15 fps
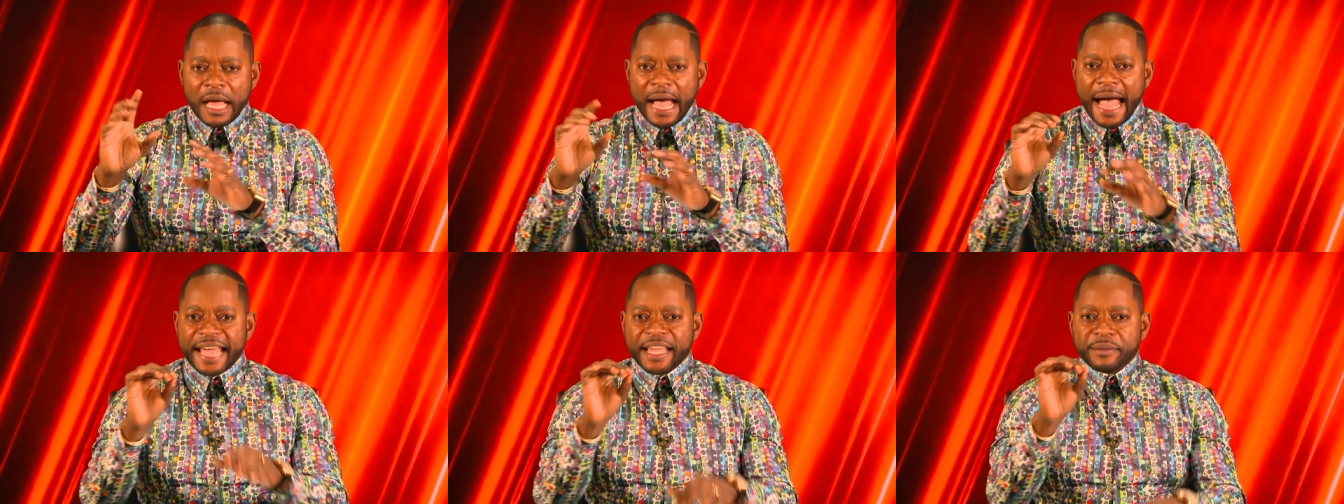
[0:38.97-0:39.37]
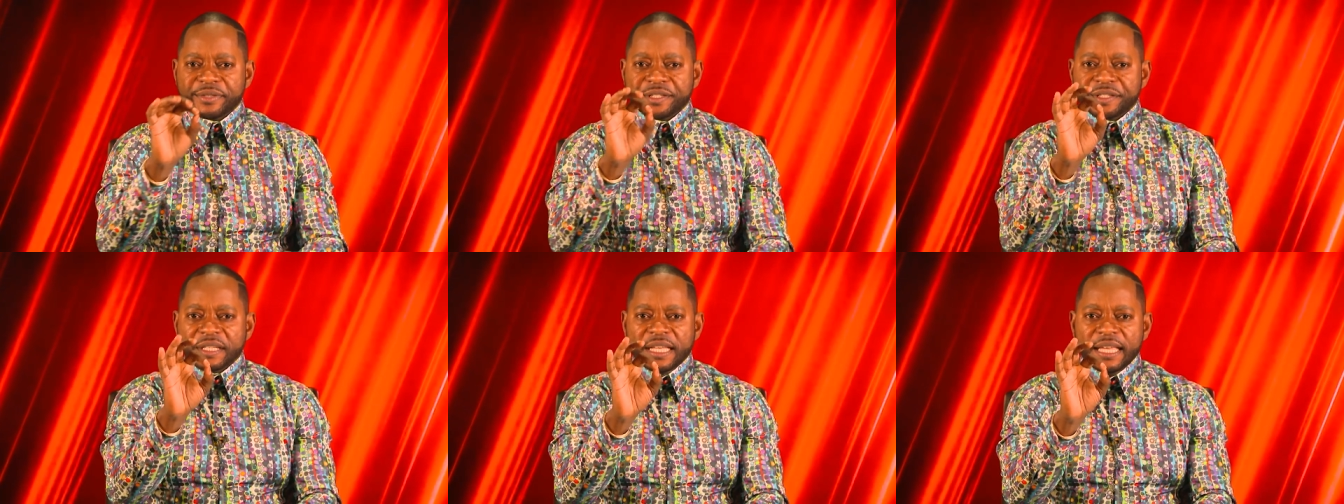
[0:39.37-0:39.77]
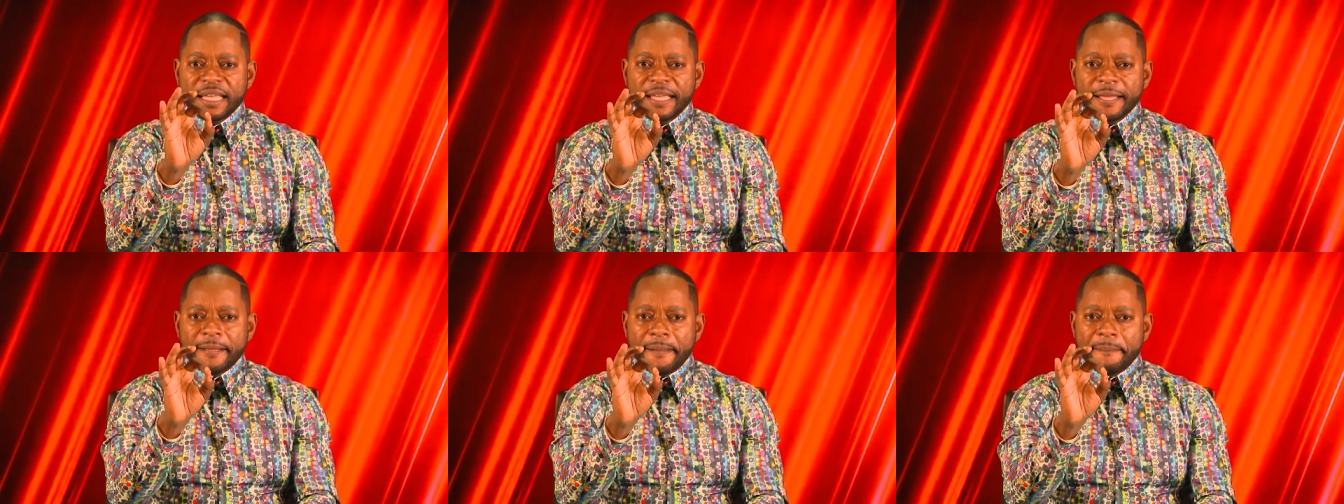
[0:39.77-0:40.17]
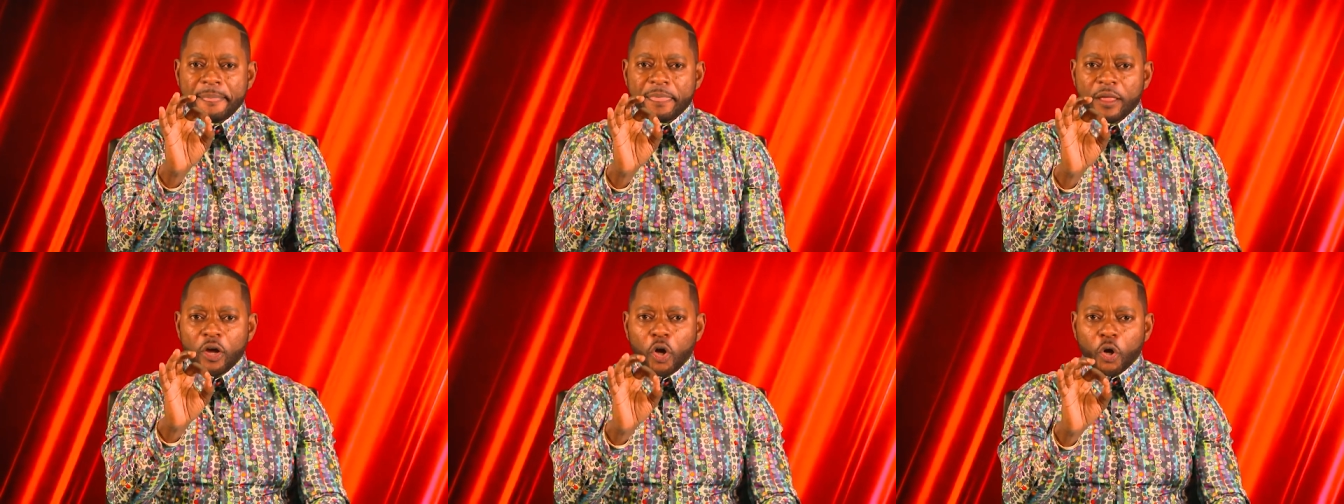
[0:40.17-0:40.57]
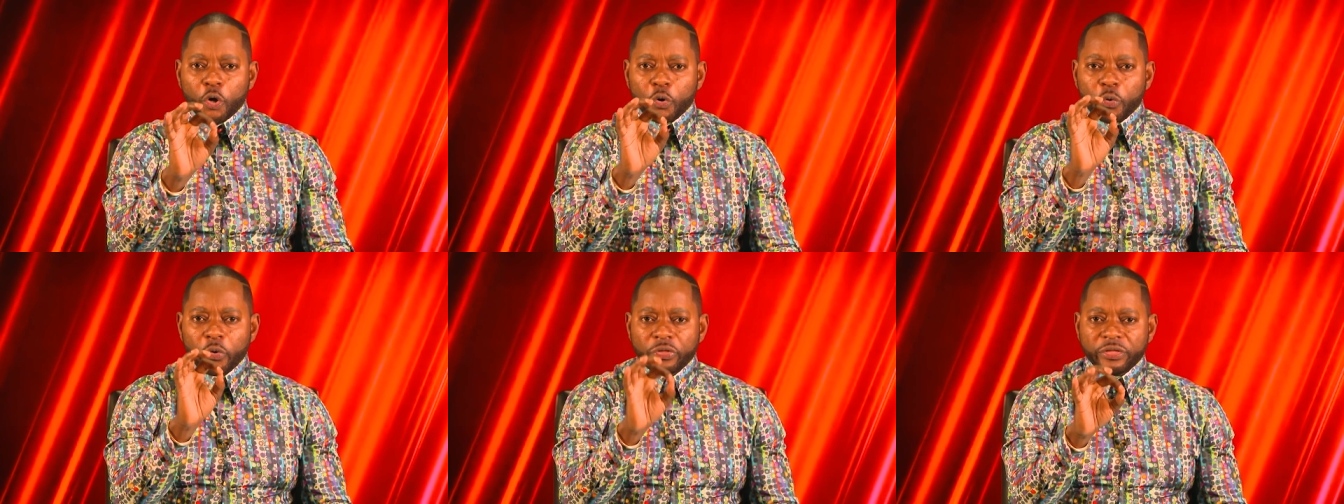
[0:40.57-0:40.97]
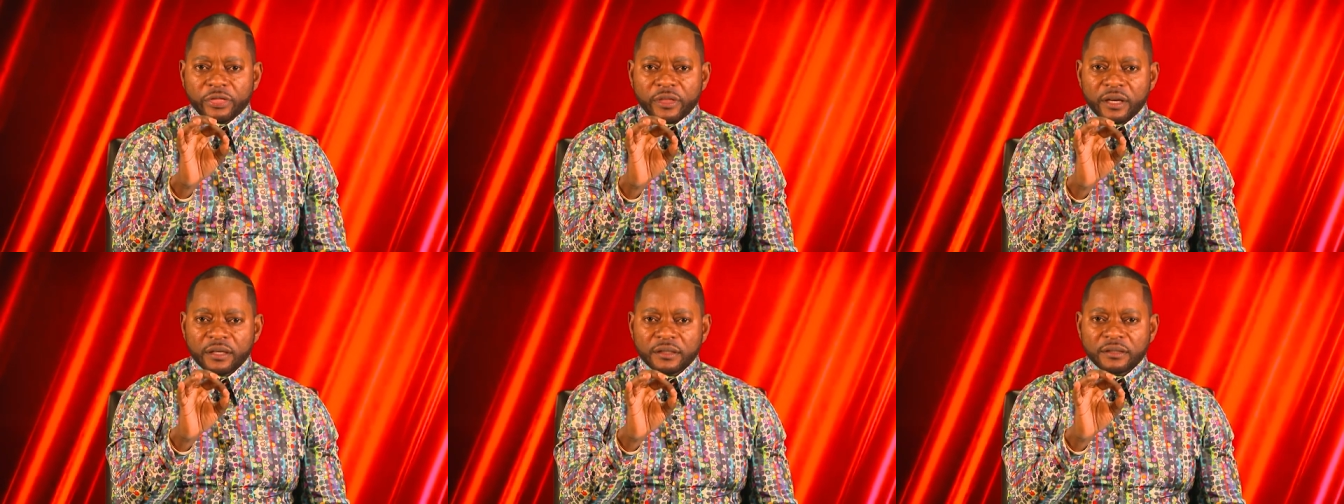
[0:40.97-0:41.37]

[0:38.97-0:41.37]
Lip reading: I am seeing Ruth